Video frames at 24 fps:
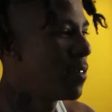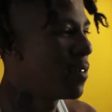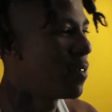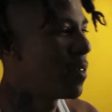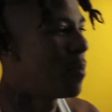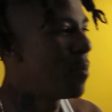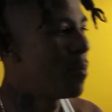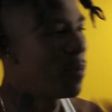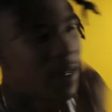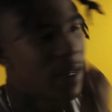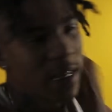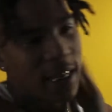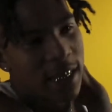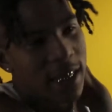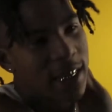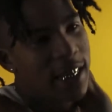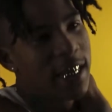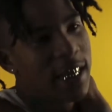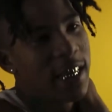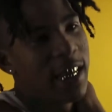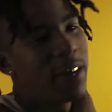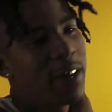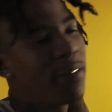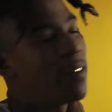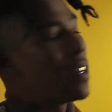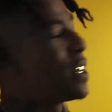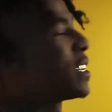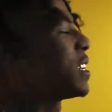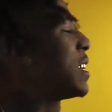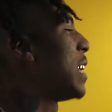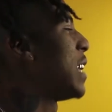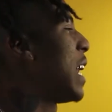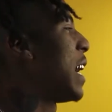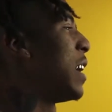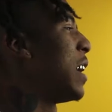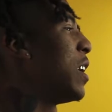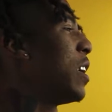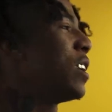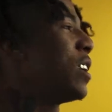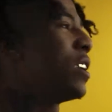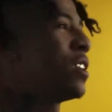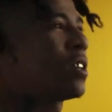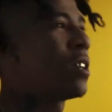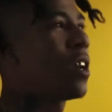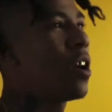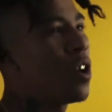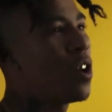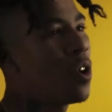You know? But if it's like a, a
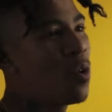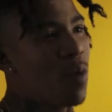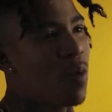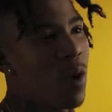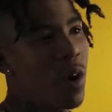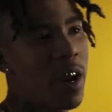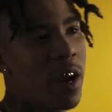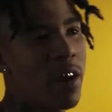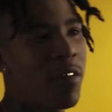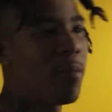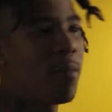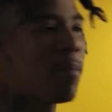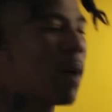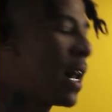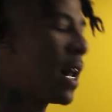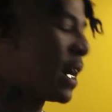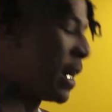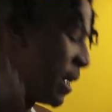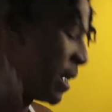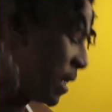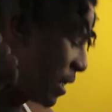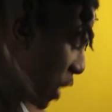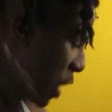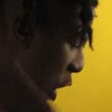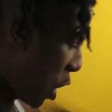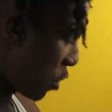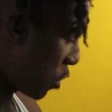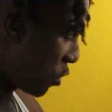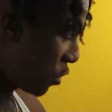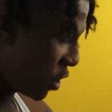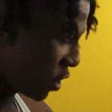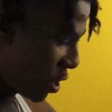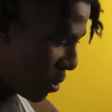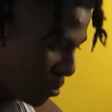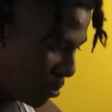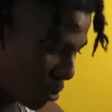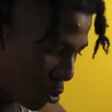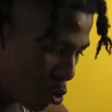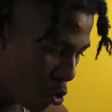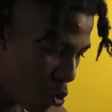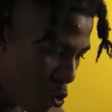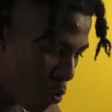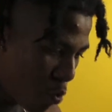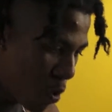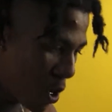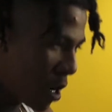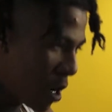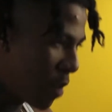song you want everybody turned up to,
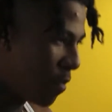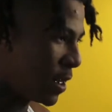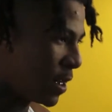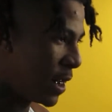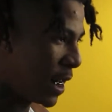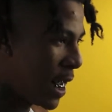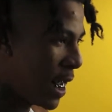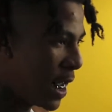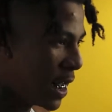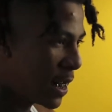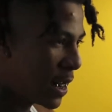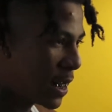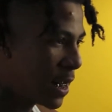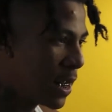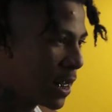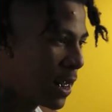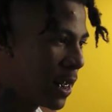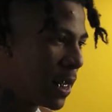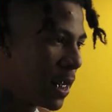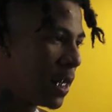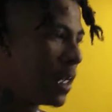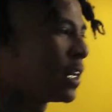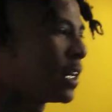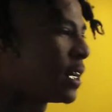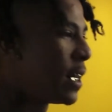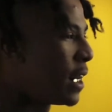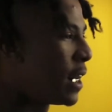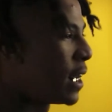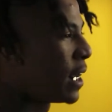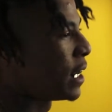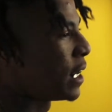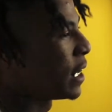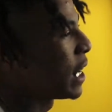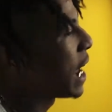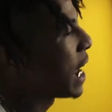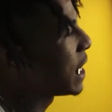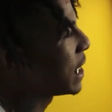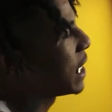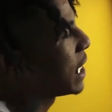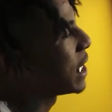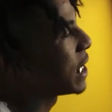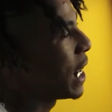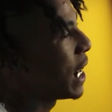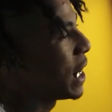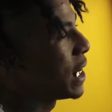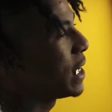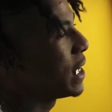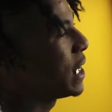whatever, dancing, then nine times
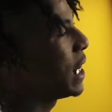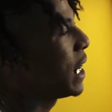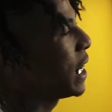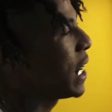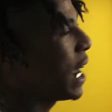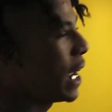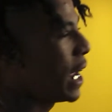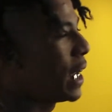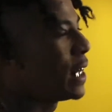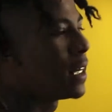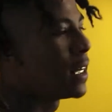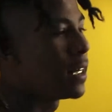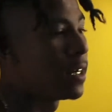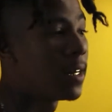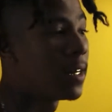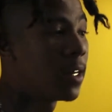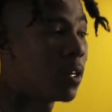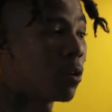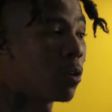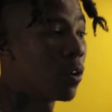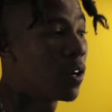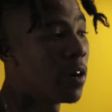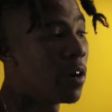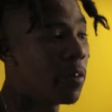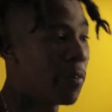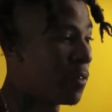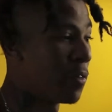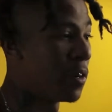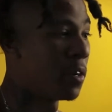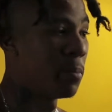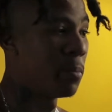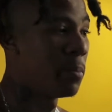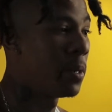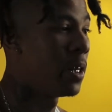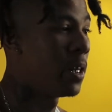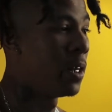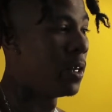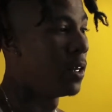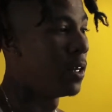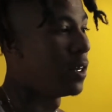out of ten that energy gonna come from the beat.